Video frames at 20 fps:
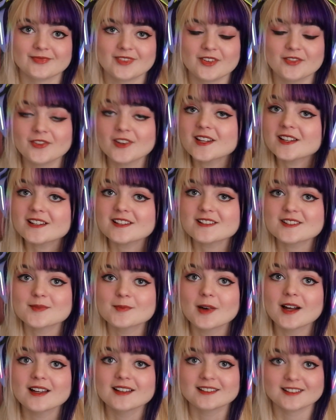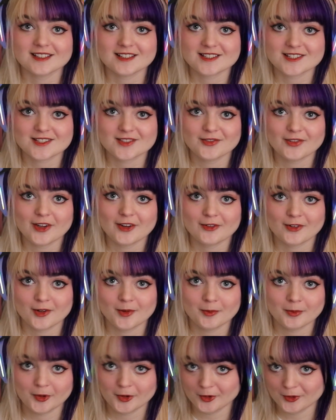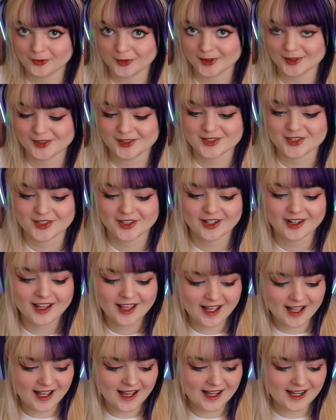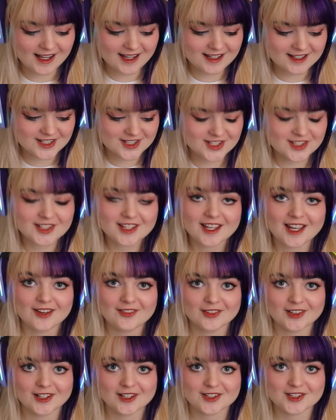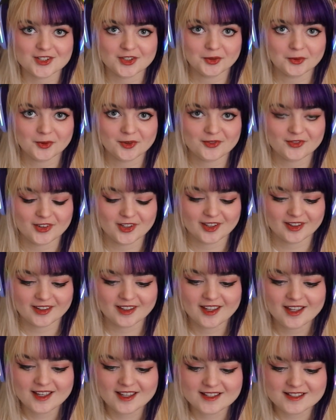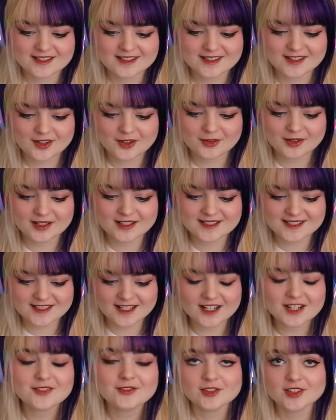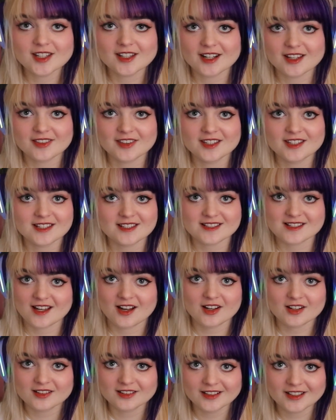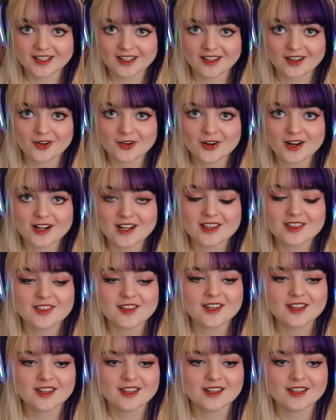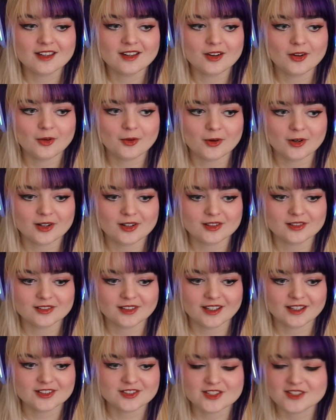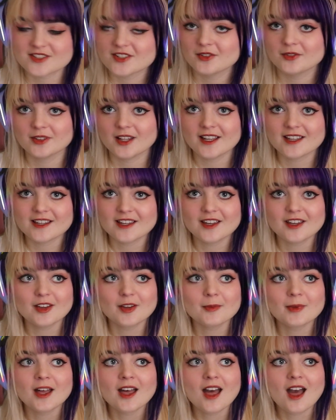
Vic is my least favorite bull villager. I actually have an issue with Vic. So it's not even that I think he's ugly or anything, or like just don't like him.